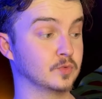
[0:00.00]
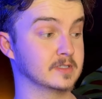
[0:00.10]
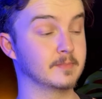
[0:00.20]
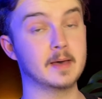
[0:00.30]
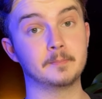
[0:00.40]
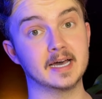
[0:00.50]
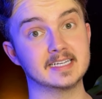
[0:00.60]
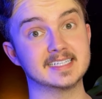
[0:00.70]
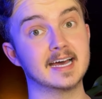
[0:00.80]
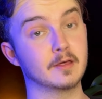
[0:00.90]
was met by
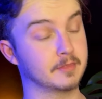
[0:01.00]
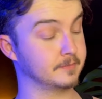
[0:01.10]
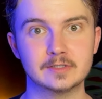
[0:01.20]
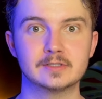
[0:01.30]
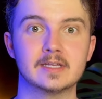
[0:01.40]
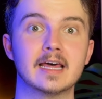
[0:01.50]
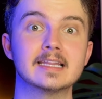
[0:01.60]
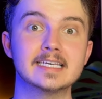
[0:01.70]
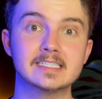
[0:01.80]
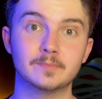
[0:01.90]
death. So that
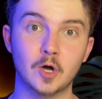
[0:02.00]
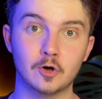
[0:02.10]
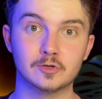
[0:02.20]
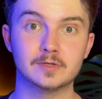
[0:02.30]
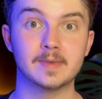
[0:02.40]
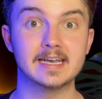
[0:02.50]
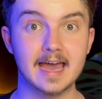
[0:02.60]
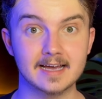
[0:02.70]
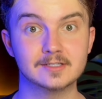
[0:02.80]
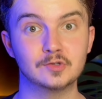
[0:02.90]
leads me on to my
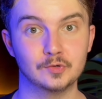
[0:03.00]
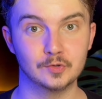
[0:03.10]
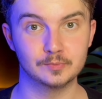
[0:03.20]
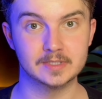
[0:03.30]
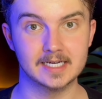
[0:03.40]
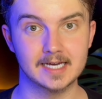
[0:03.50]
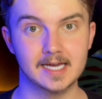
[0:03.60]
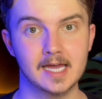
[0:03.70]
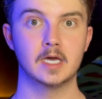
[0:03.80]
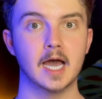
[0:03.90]
next update.
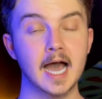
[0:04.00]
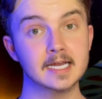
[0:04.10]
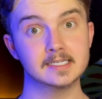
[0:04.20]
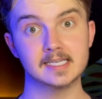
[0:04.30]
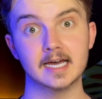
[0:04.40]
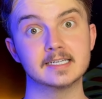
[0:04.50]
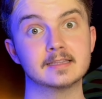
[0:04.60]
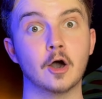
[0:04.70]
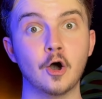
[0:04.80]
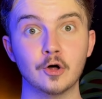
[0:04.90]
I decided that
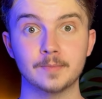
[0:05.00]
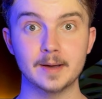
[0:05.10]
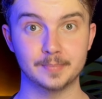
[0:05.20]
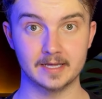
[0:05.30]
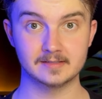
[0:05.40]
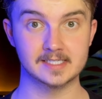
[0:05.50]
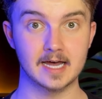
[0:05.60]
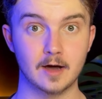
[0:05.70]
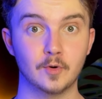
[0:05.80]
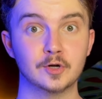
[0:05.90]
all my plants
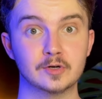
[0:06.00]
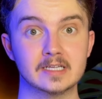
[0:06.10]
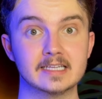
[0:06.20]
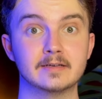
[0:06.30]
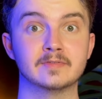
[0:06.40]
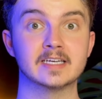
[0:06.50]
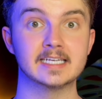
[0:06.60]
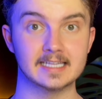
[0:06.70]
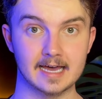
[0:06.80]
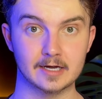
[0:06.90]
now are going to live
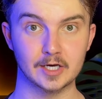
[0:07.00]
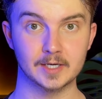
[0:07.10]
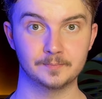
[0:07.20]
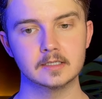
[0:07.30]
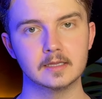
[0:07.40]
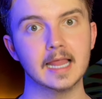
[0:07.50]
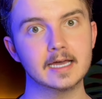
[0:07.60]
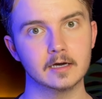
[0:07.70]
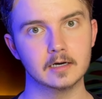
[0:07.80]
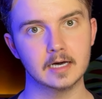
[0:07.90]
in leca.
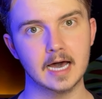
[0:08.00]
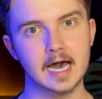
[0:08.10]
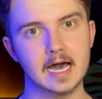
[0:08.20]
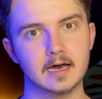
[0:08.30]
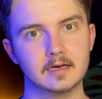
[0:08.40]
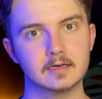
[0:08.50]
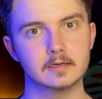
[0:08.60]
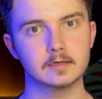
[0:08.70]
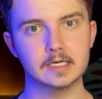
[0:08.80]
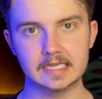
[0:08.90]
Leca are
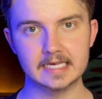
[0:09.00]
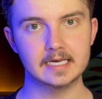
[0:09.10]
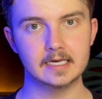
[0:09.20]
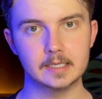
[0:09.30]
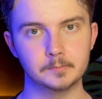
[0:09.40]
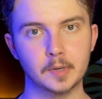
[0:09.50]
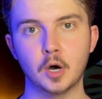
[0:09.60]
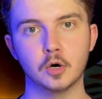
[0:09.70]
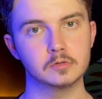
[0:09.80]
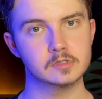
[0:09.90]
clay
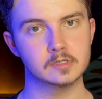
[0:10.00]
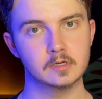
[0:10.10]
balls,